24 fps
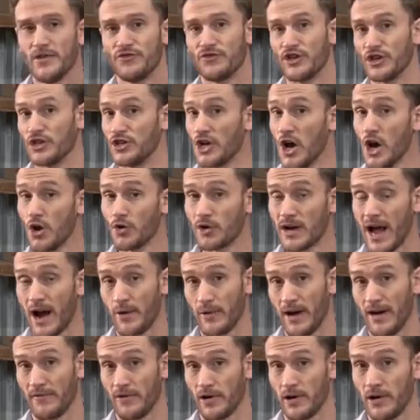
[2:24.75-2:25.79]
The yolk,
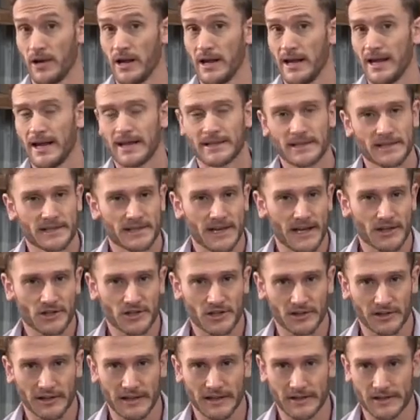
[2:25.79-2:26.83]
however, is
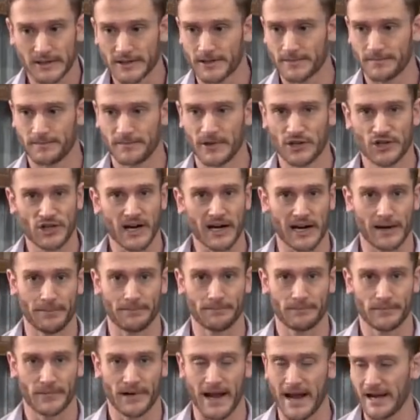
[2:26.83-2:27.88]
essentially just the chicken.
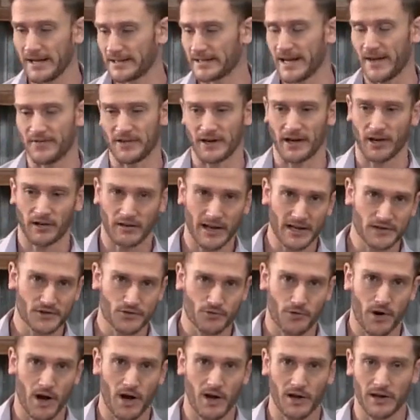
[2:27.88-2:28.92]
Okay, it's got the
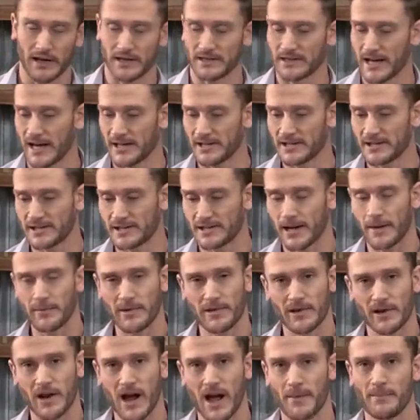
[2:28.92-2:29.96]
cholesterol, it's got some
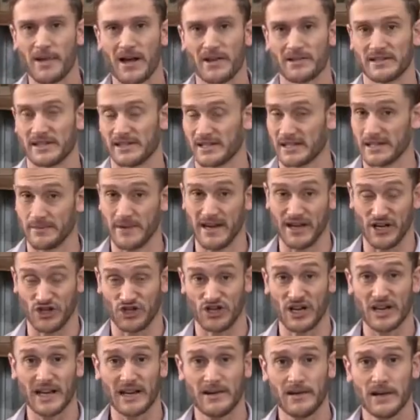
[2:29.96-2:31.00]
of the compounds that's going to be in a
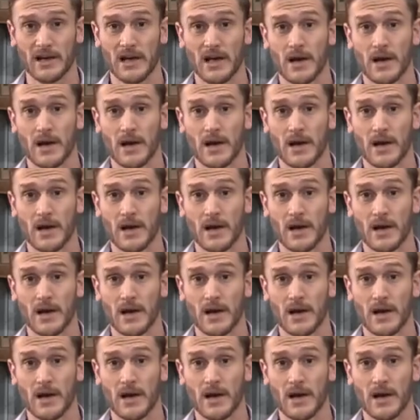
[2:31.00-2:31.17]
chicken,